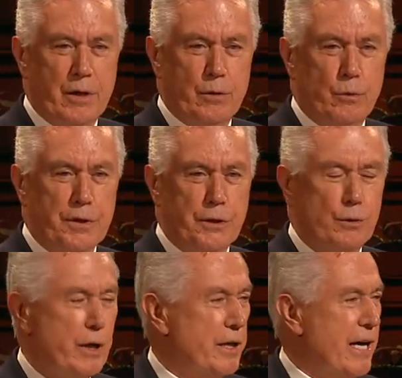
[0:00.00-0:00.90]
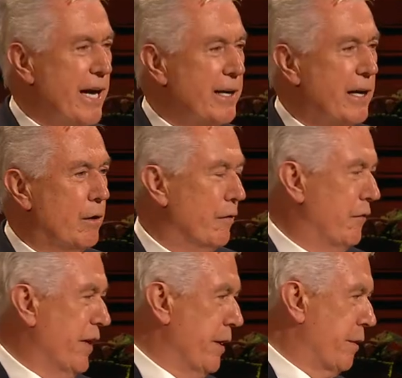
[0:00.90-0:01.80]
We do not hide our
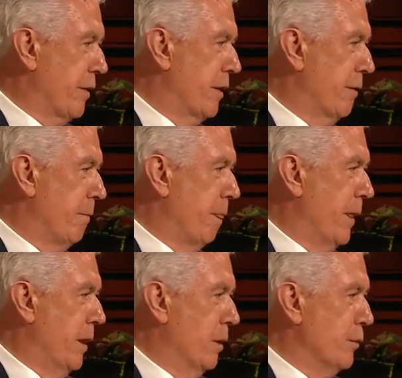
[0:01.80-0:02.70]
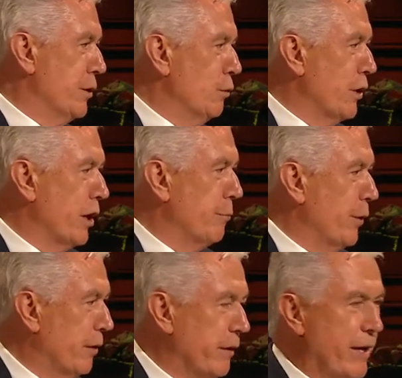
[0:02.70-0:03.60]
faith. We do not
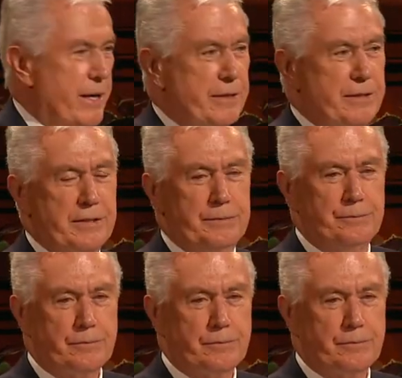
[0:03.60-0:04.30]
bury it.